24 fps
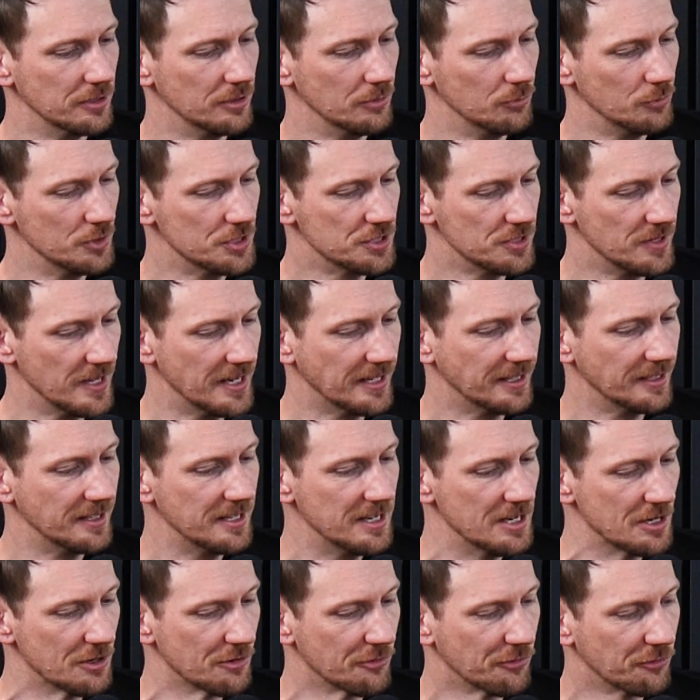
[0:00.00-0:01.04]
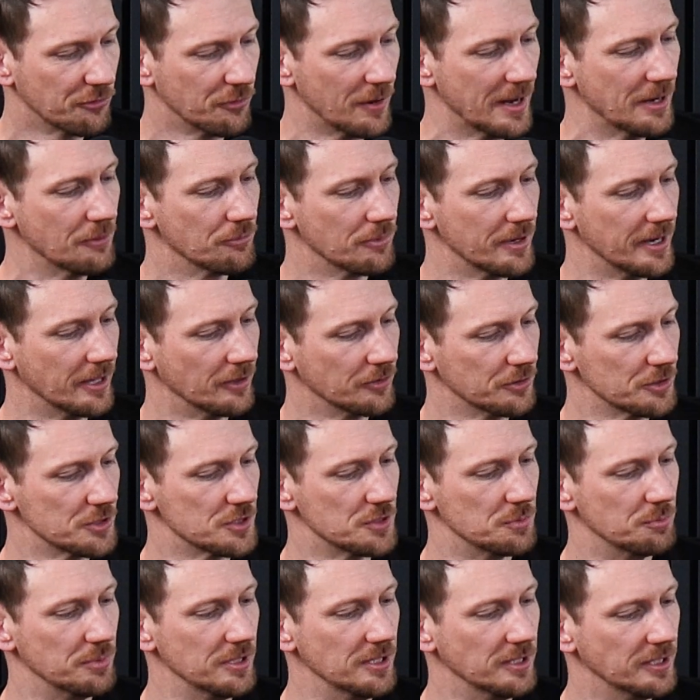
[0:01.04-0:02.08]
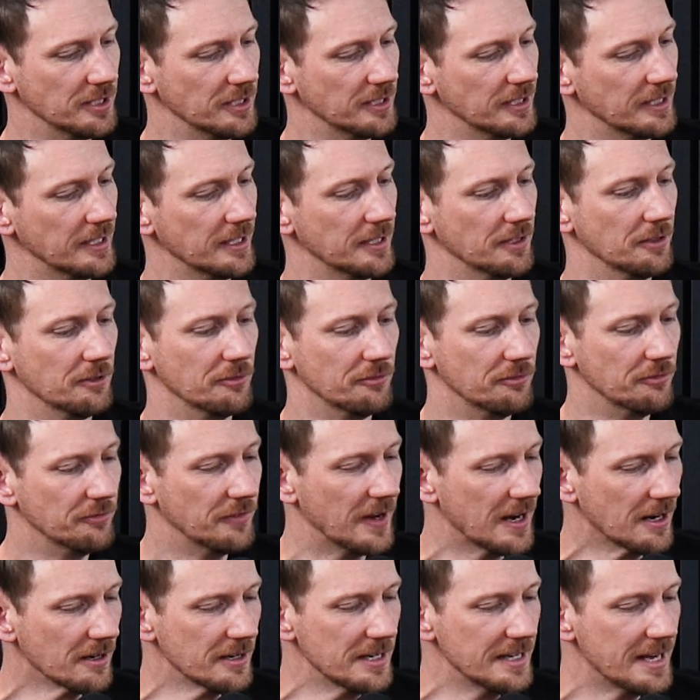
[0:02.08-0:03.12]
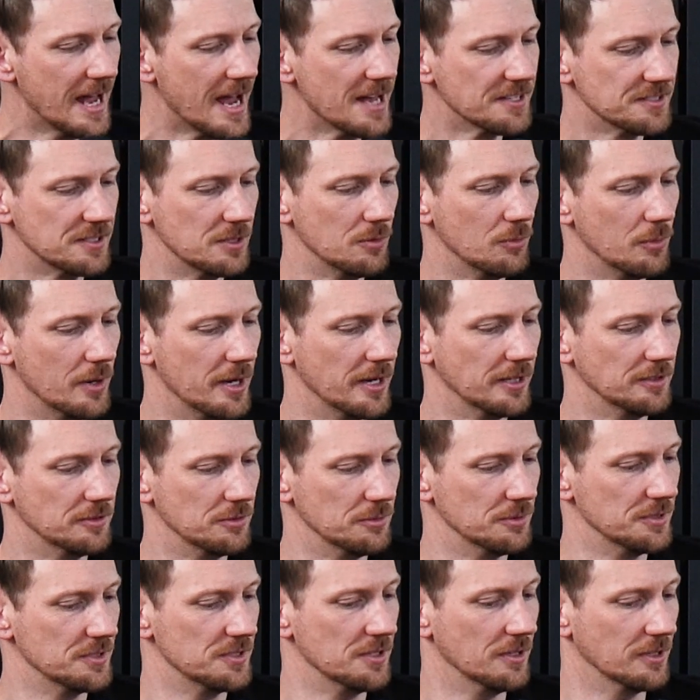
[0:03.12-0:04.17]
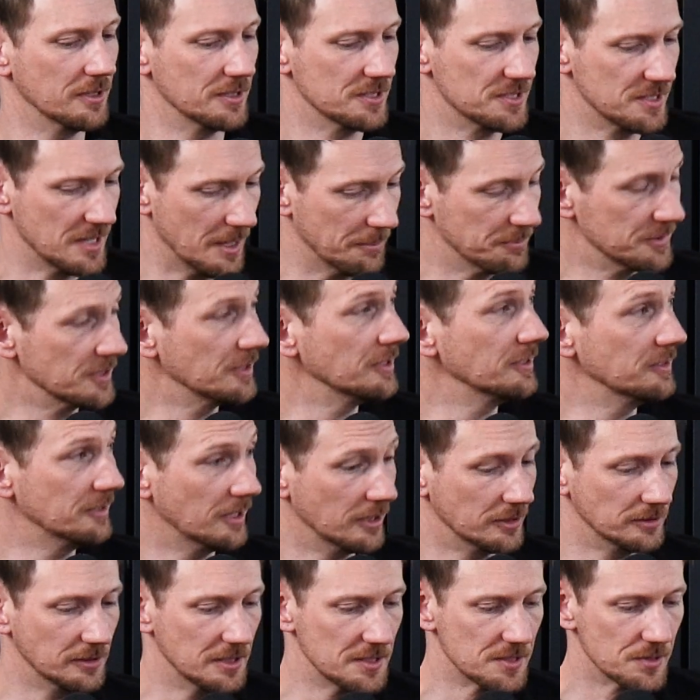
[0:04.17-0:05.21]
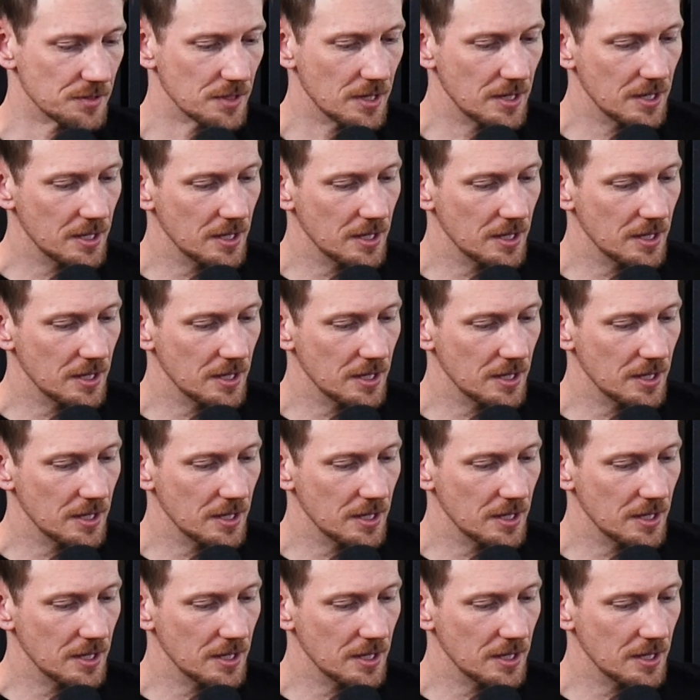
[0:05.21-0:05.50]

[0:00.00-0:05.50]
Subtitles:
in which they could hear Fred Roehler speaking in a very nasty way to his young stepson Douglas.